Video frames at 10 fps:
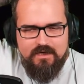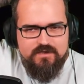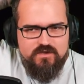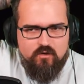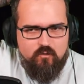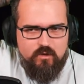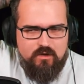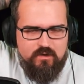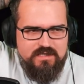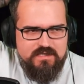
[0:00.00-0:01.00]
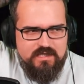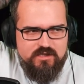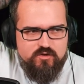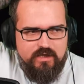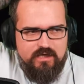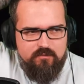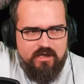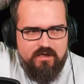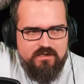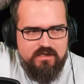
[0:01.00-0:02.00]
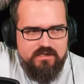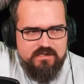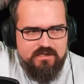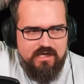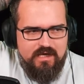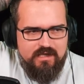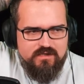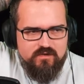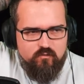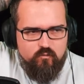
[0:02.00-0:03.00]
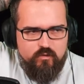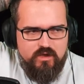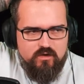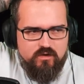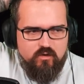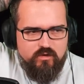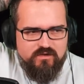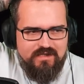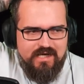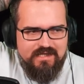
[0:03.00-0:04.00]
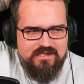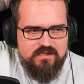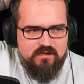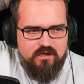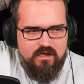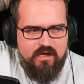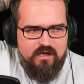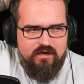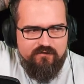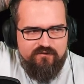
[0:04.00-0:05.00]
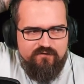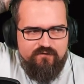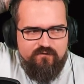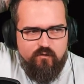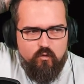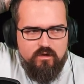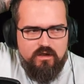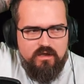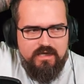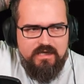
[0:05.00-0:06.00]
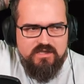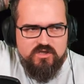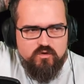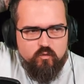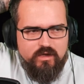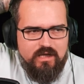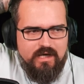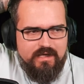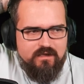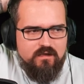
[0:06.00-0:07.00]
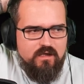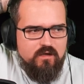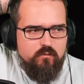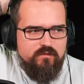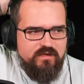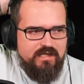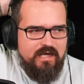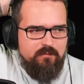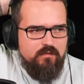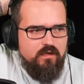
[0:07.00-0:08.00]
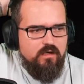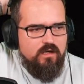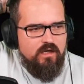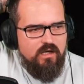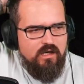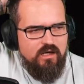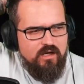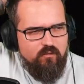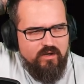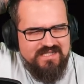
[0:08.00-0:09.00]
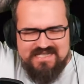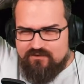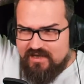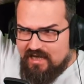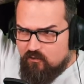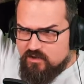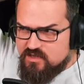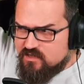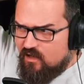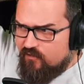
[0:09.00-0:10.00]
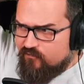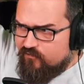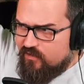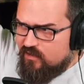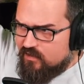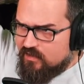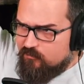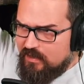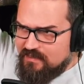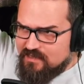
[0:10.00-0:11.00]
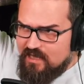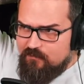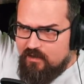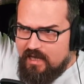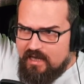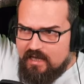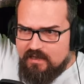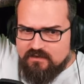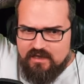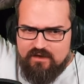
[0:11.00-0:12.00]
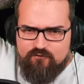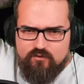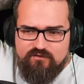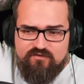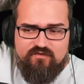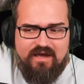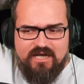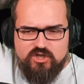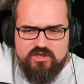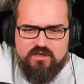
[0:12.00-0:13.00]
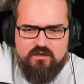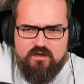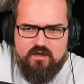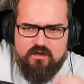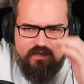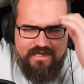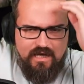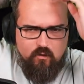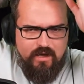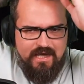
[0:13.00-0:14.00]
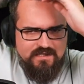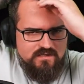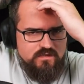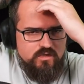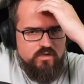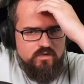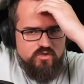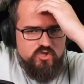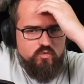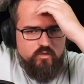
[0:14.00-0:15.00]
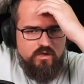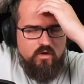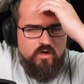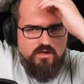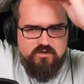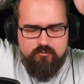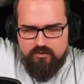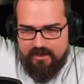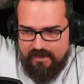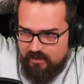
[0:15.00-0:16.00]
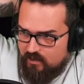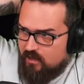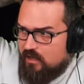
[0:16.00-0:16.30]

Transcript: So what is intriguing about it is that we are going to get a fully storyline with the game. Around 70 hours of campaign time, and every faction now has their story arc to play.